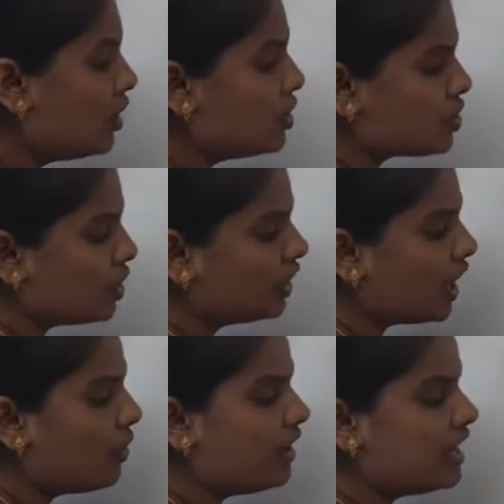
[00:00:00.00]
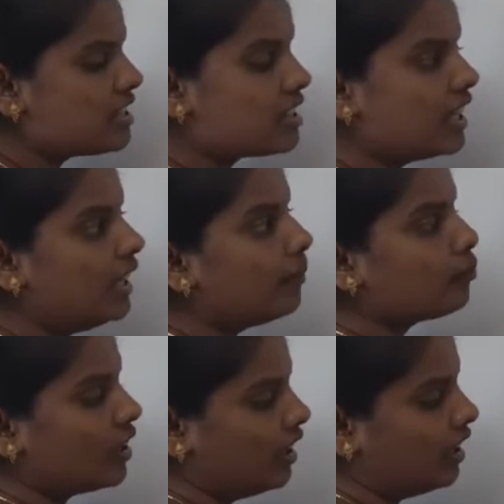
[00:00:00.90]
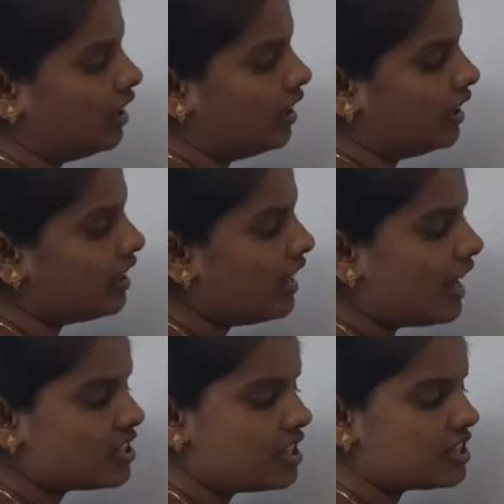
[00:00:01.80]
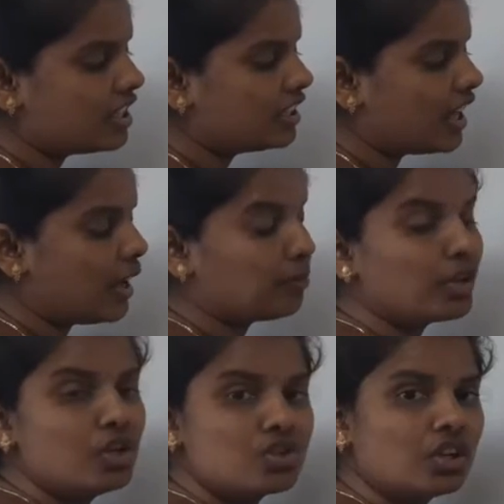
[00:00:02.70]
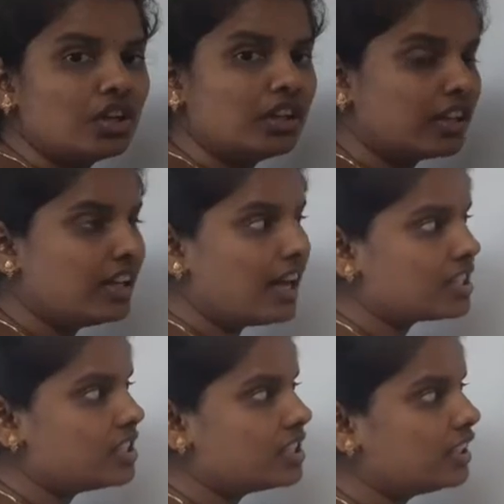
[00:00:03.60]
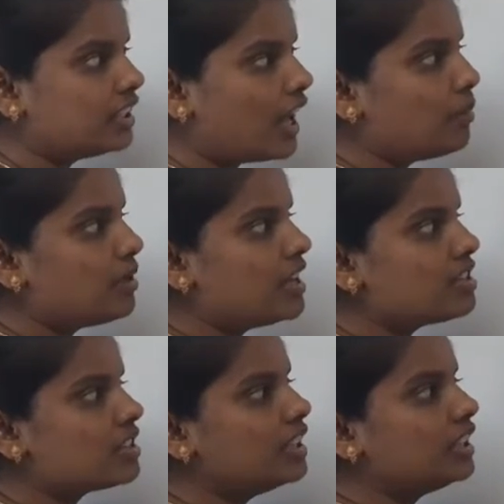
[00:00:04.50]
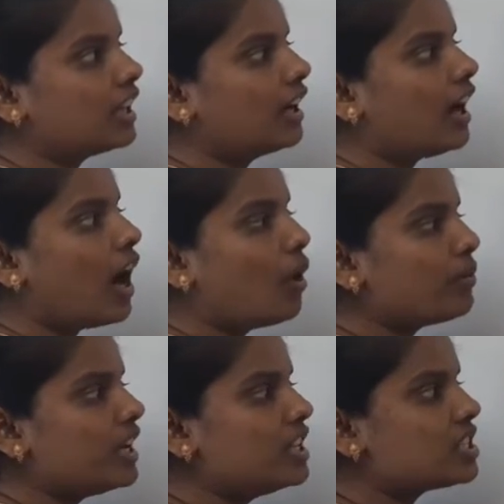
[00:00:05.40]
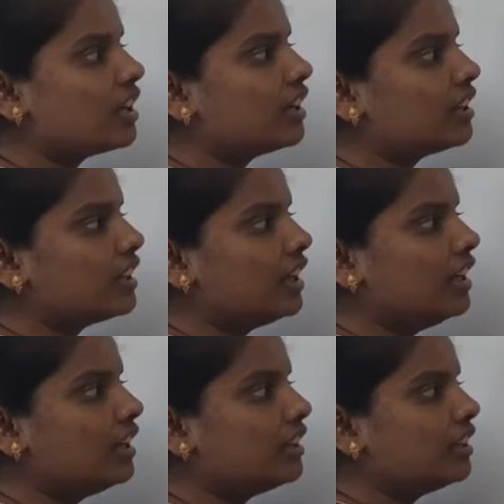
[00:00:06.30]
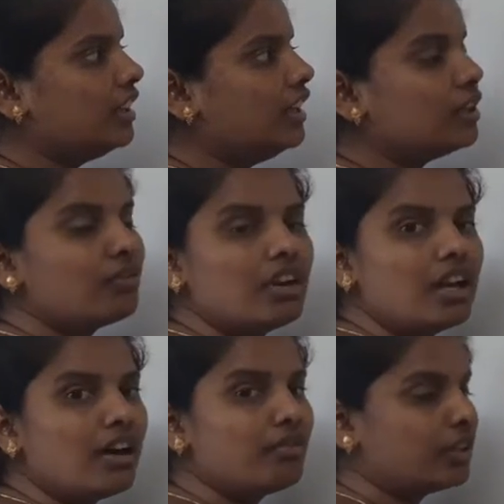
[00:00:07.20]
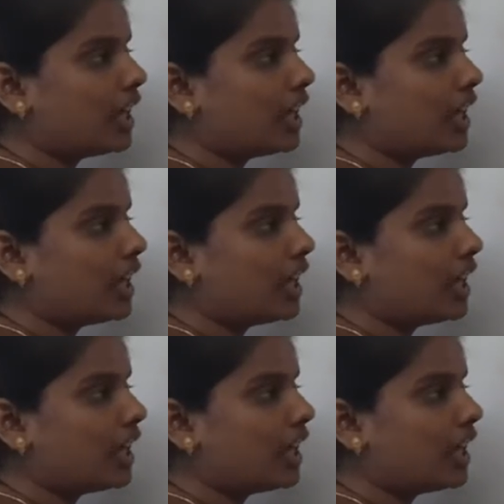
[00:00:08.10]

So tau is the relaxation time. So relaxation time is the average interval of